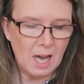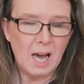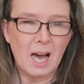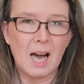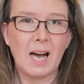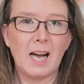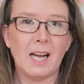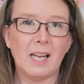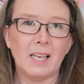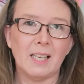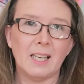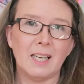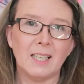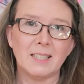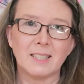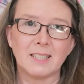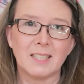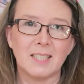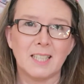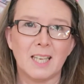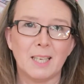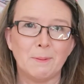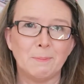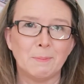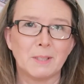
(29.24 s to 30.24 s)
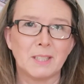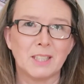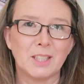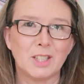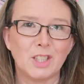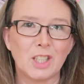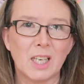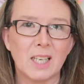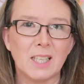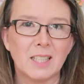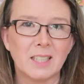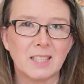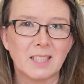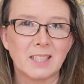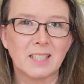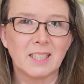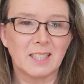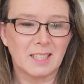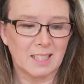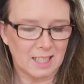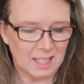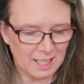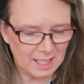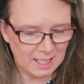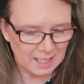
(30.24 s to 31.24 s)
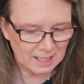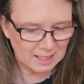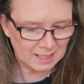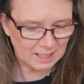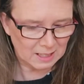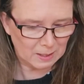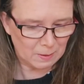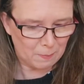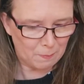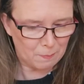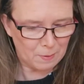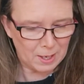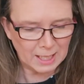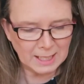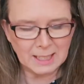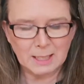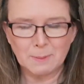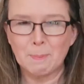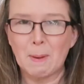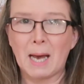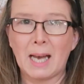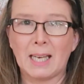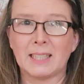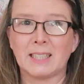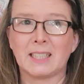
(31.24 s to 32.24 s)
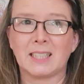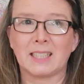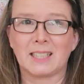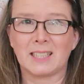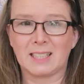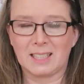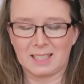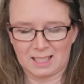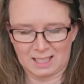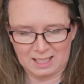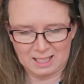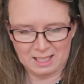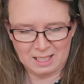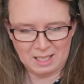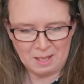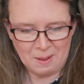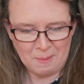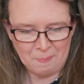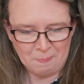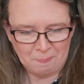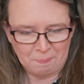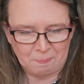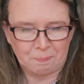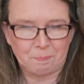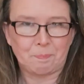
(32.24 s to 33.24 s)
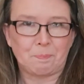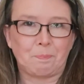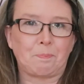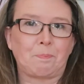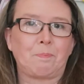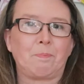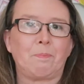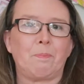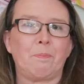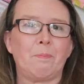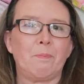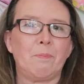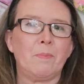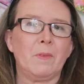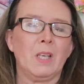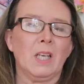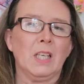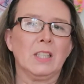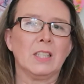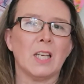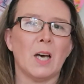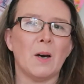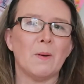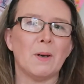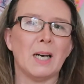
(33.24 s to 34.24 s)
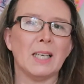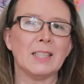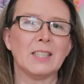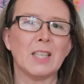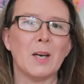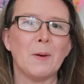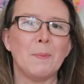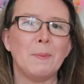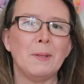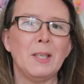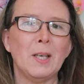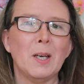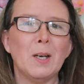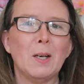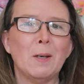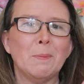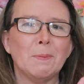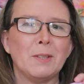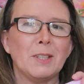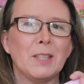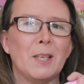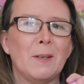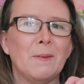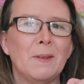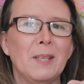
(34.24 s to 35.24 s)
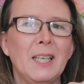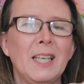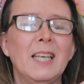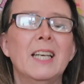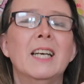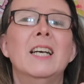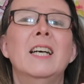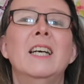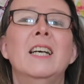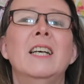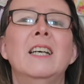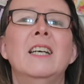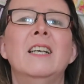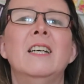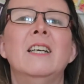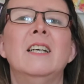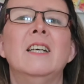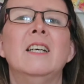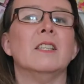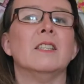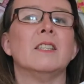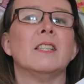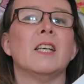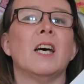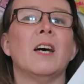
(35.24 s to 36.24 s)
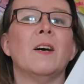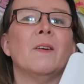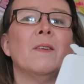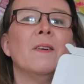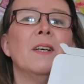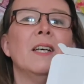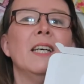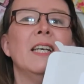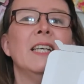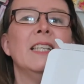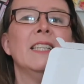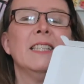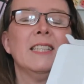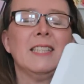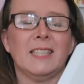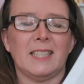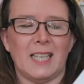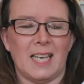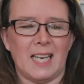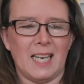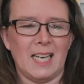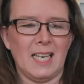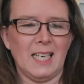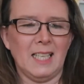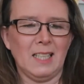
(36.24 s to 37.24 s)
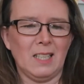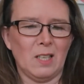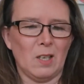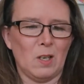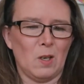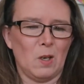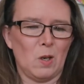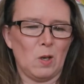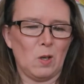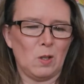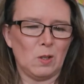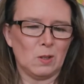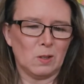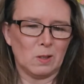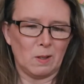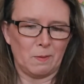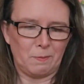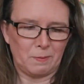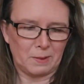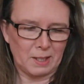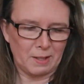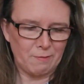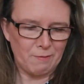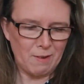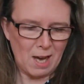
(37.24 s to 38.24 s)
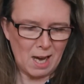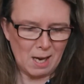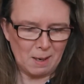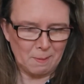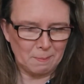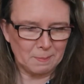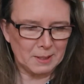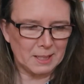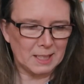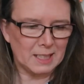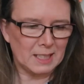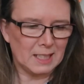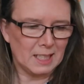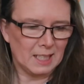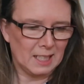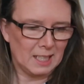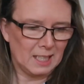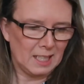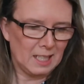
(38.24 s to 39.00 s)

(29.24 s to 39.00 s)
and as the name suggests, it's face masks. So let's open it up, shall we? So inside, all lovely wrapped,